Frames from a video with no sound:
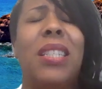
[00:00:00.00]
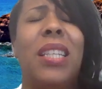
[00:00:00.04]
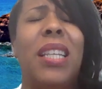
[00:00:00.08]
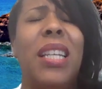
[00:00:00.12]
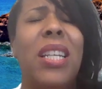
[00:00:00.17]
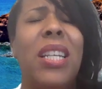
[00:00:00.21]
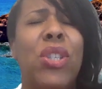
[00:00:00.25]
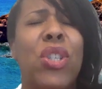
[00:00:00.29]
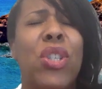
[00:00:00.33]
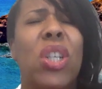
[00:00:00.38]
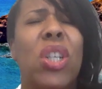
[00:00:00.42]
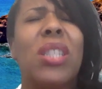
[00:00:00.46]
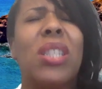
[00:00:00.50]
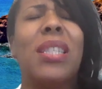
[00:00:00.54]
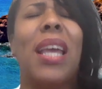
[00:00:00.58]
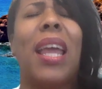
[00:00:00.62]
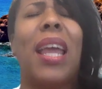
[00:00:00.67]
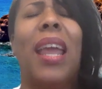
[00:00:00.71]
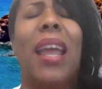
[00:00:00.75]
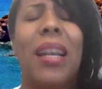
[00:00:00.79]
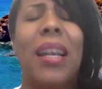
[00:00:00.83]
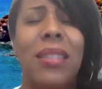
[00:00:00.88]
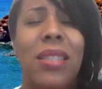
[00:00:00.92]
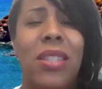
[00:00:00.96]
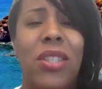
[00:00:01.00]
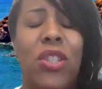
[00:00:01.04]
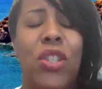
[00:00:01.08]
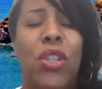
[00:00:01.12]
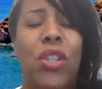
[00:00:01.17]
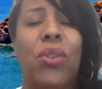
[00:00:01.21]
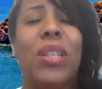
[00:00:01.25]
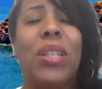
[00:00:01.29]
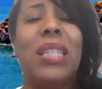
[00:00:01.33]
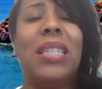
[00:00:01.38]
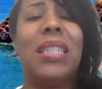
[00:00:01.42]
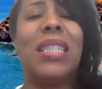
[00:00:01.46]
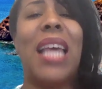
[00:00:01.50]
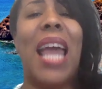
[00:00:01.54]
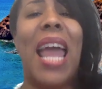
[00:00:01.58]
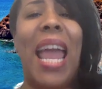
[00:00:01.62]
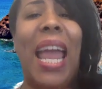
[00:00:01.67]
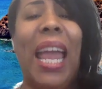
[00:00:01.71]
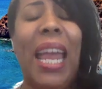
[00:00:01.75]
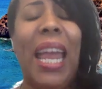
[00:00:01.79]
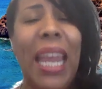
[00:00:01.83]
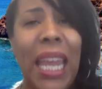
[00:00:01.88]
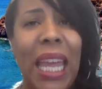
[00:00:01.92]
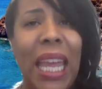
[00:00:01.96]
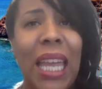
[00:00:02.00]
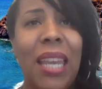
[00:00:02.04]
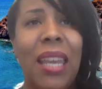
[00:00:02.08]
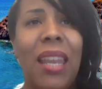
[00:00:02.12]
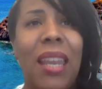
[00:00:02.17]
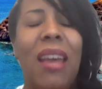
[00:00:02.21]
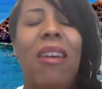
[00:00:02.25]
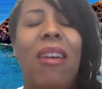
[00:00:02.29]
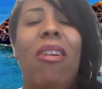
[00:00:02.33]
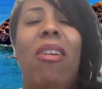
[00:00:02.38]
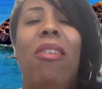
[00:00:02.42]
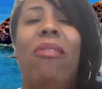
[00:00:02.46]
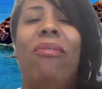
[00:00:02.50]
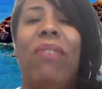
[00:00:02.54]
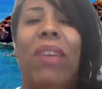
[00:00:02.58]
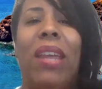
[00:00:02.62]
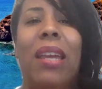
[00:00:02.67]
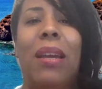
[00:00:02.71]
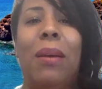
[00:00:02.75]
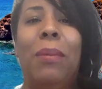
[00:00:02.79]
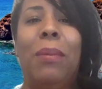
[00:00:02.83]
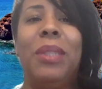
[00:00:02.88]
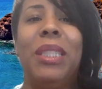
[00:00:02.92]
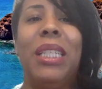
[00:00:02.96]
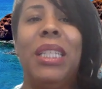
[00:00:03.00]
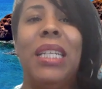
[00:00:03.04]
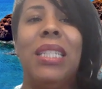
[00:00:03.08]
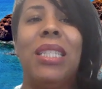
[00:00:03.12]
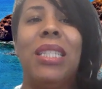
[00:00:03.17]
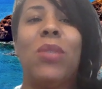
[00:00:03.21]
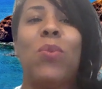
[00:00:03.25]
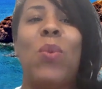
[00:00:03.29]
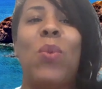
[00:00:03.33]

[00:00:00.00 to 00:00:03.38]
teachers and students and families.